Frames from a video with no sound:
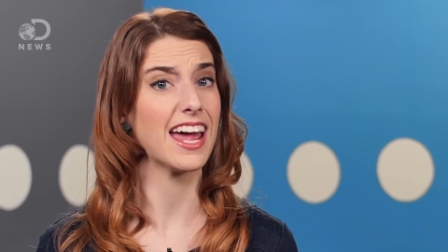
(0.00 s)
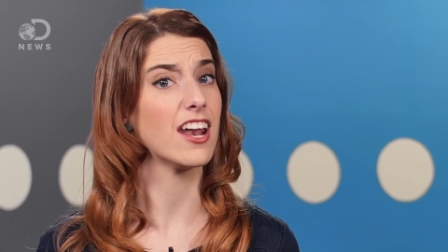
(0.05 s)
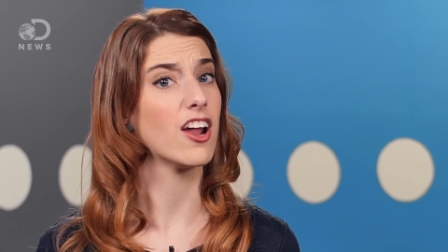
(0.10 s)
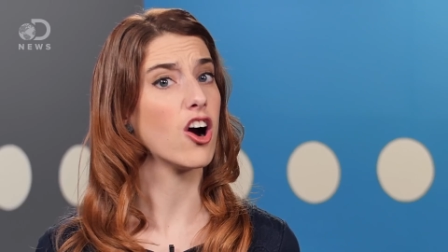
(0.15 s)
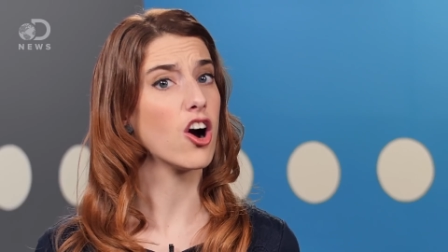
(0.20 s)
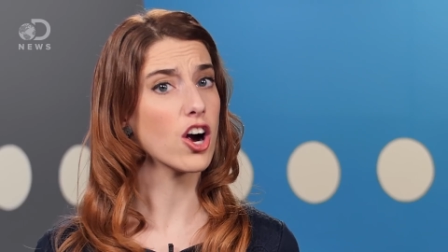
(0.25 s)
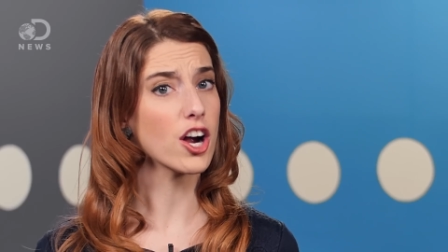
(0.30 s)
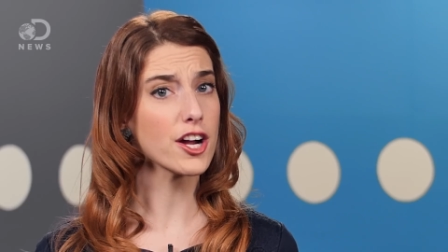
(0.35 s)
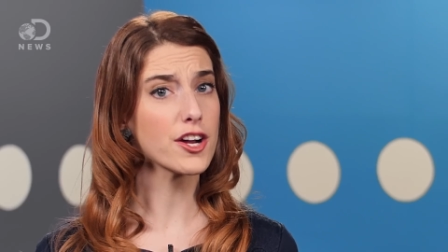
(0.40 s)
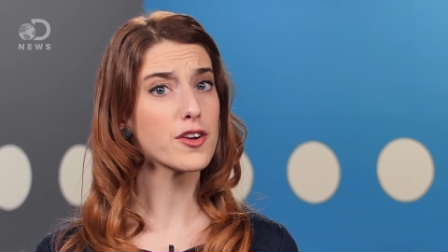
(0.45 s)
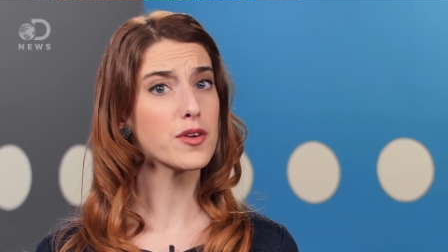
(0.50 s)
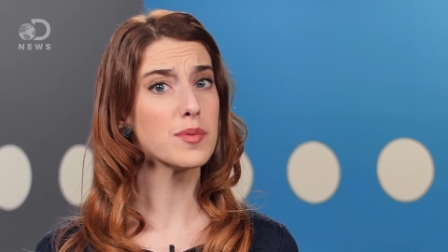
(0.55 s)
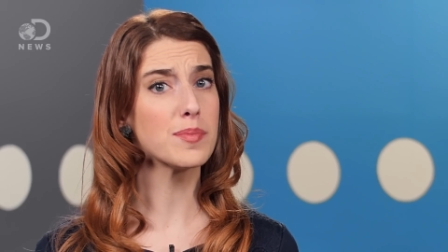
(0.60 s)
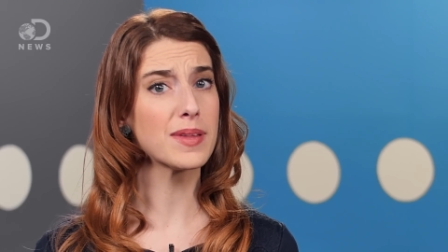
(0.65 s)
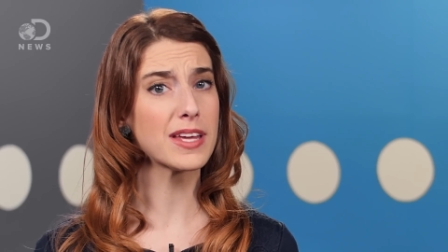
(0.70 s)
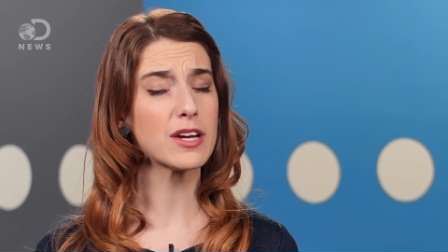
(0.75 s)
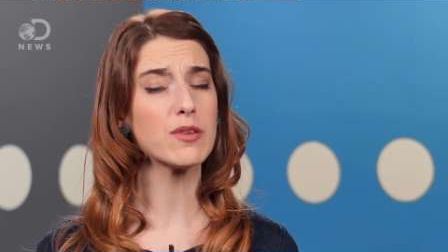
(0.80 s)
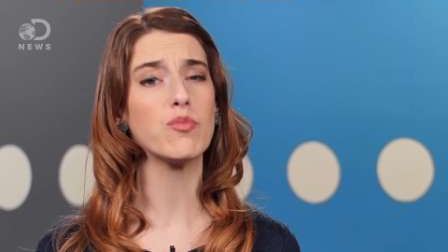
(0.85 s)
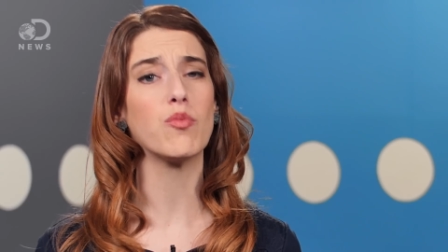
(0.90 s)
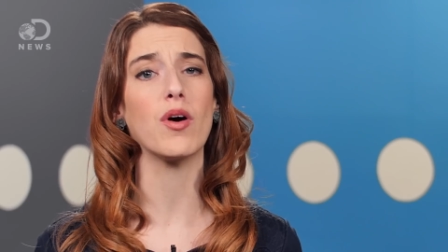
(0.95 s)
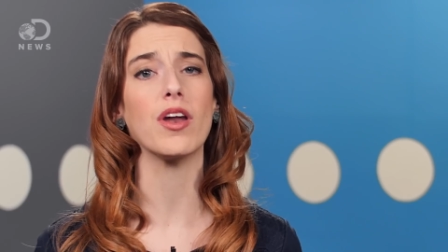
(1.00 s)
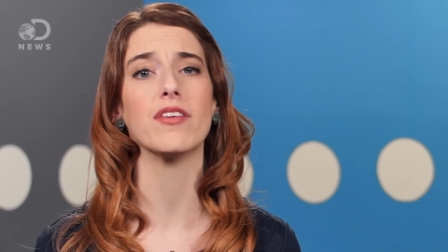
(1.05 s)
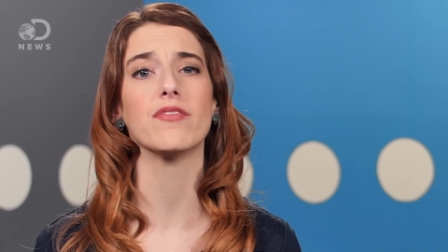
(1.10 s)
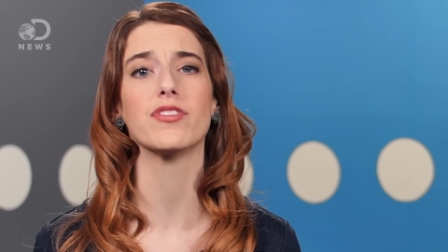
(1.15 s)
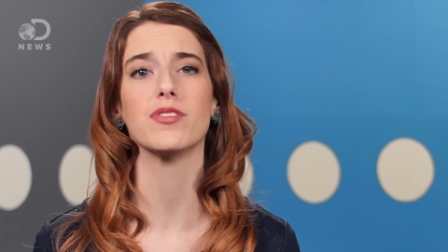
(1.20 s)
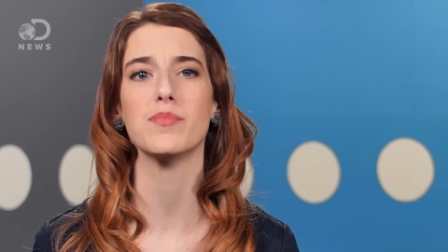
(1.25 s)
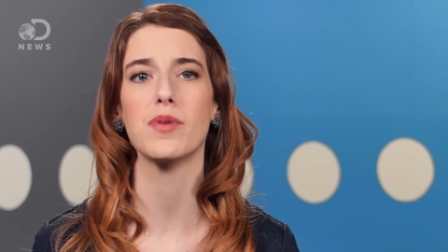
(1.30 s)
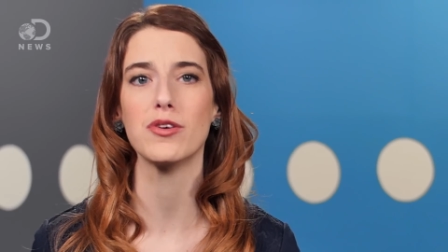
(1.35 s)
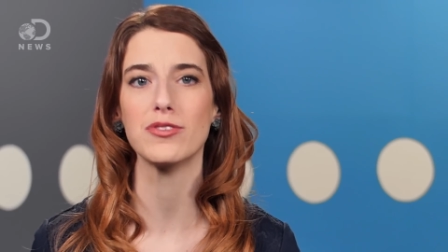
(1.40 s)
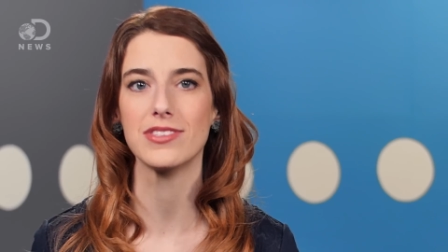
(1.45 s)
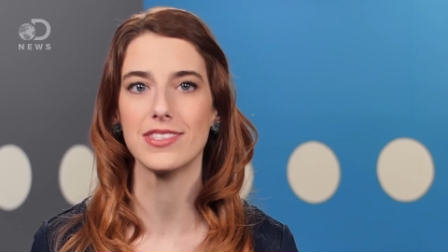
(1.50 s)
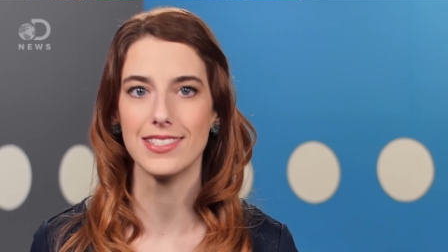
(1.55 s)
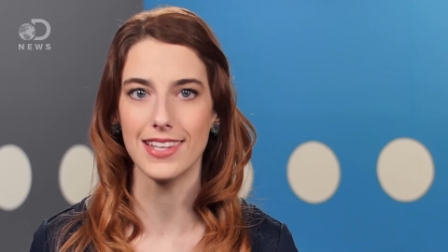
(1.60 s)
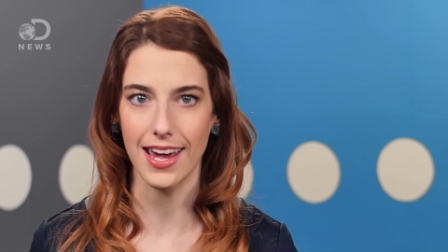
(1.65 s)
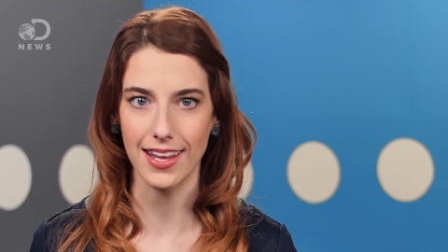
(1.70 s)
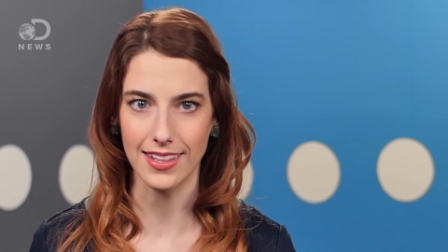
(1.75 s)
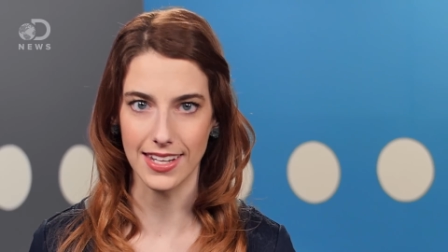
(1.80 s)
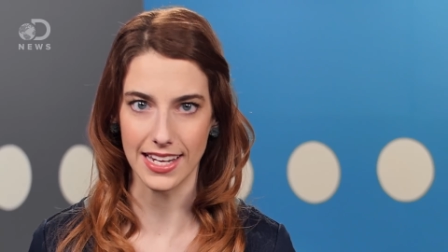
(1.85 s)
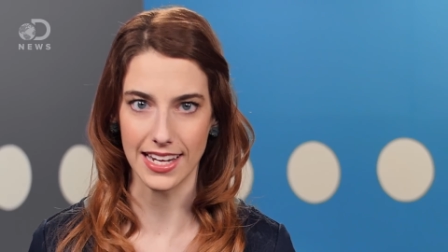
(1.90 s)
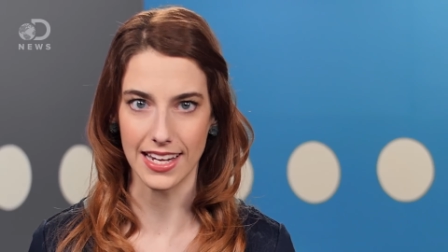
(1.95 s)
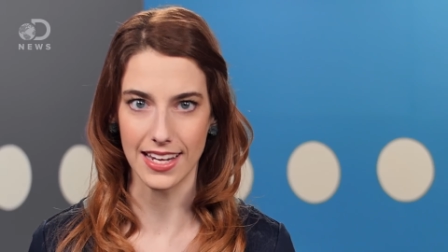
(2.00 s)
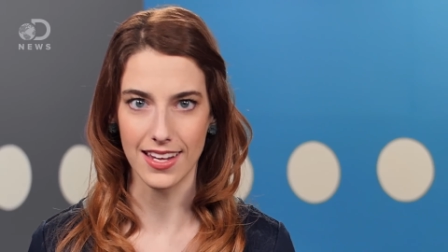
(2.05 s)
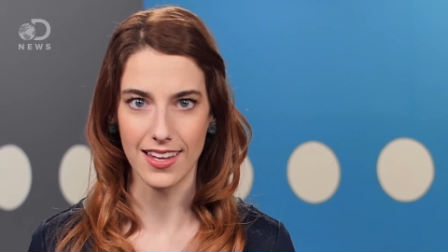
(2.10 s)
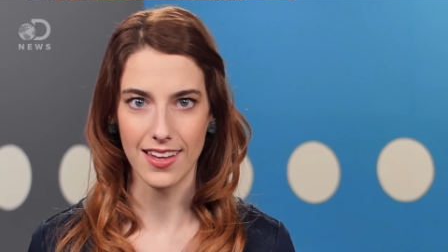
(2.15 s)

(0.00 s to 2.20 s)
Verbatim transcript: and arguably one of the most deadly.